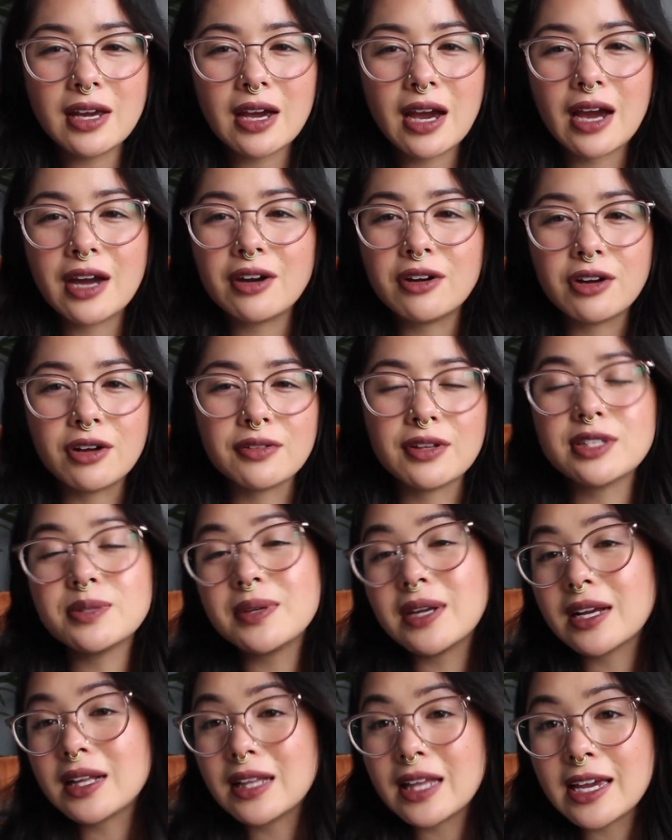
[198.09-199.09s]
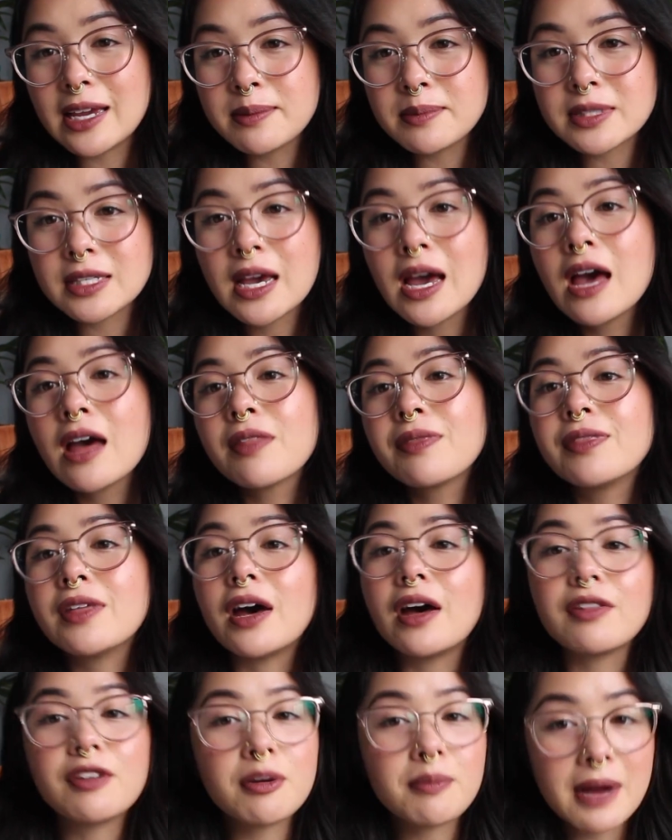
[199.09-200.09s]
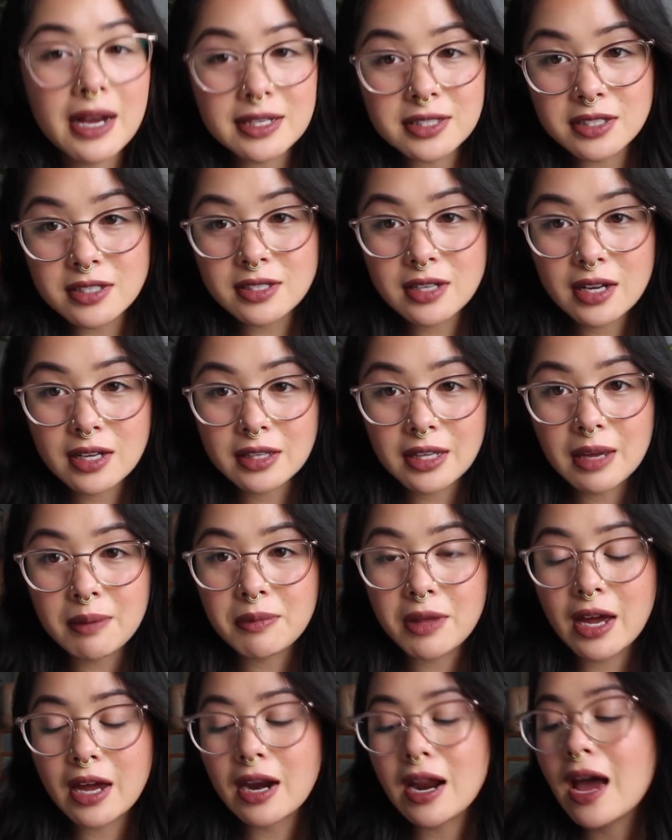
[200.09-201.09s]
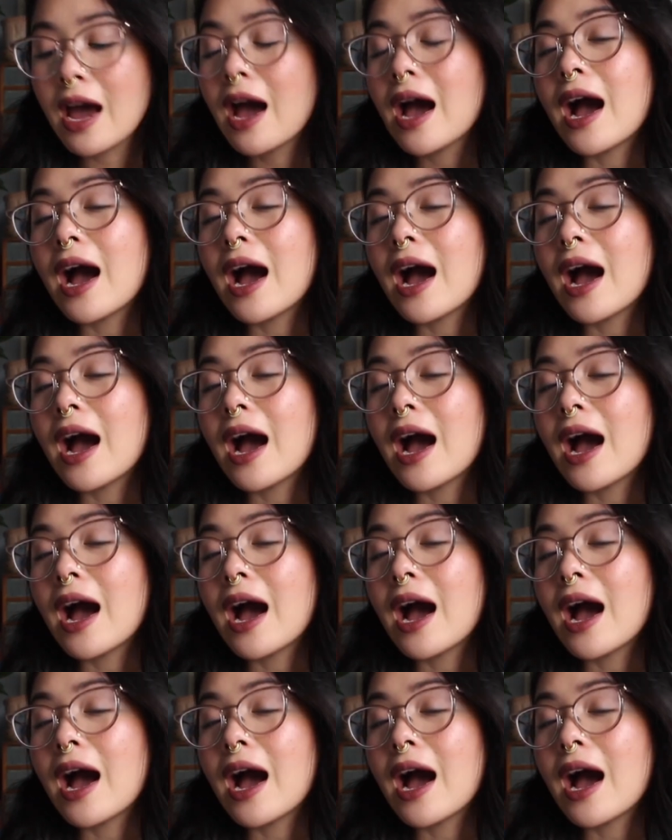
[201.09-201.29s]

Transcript: I don't know, that's what it claims. The other mask does not claim that.